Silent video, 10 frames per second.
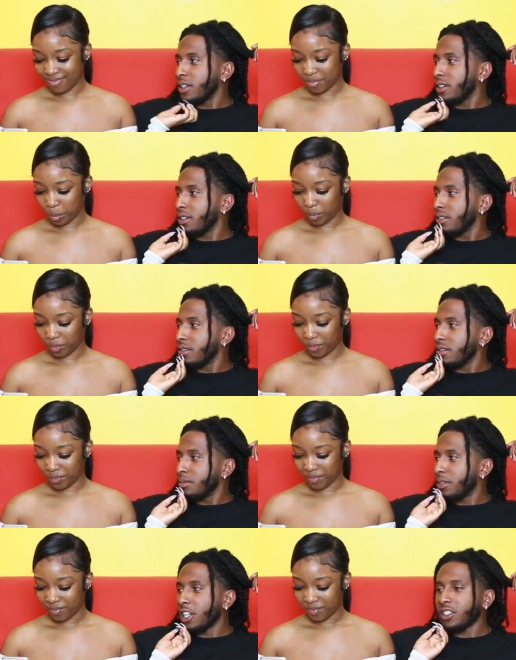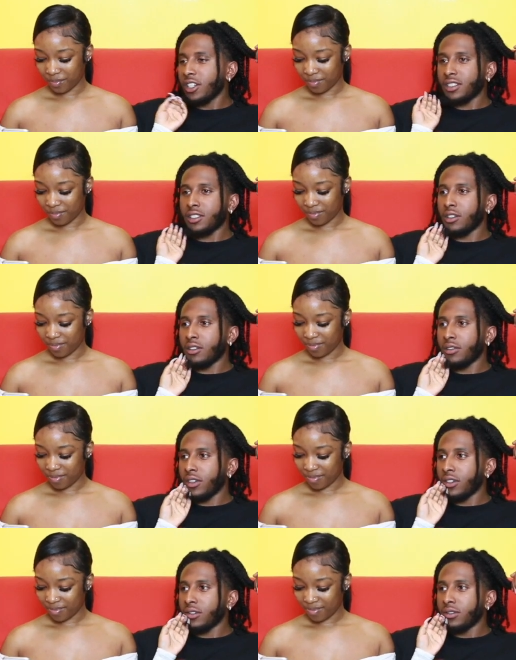Speaker 1: that? I'm not trying to sit on the
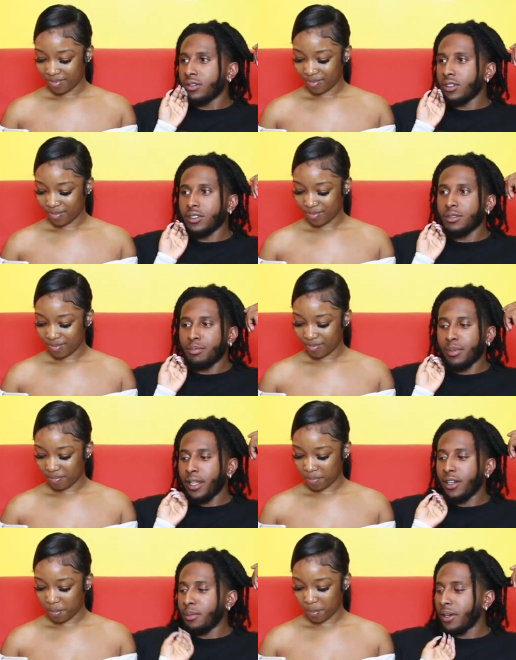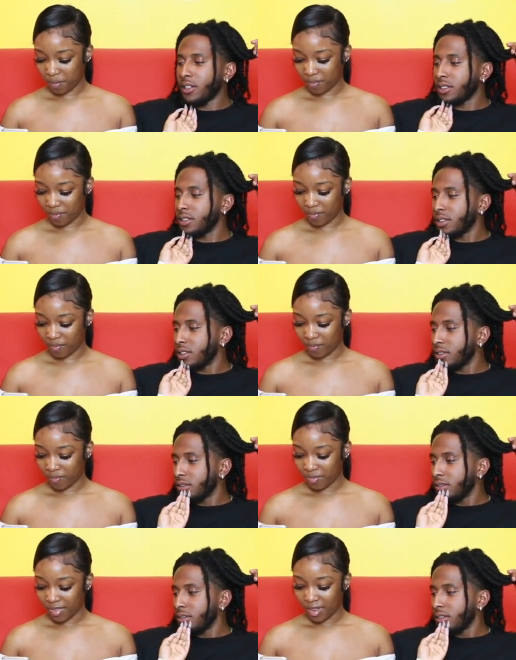phone. Be here in person.
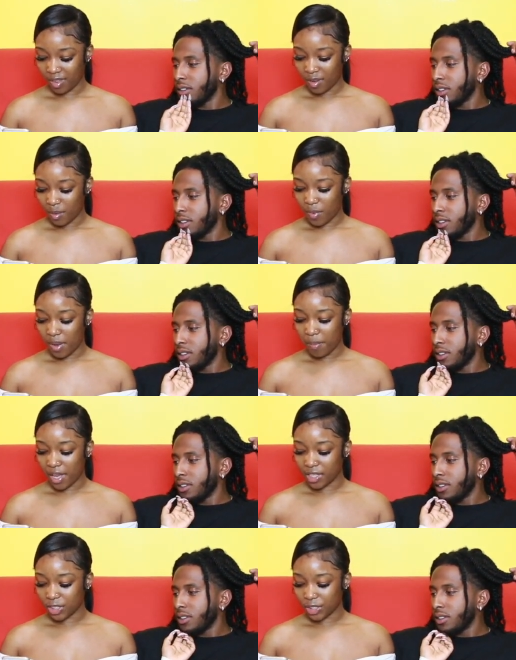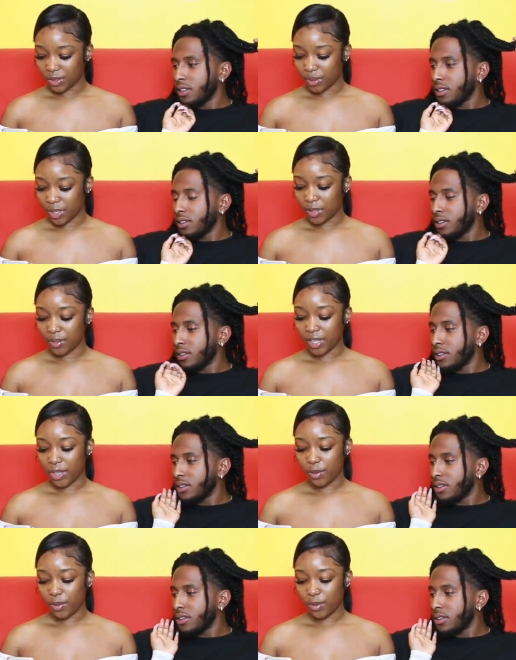
Speaker 2: What made you know that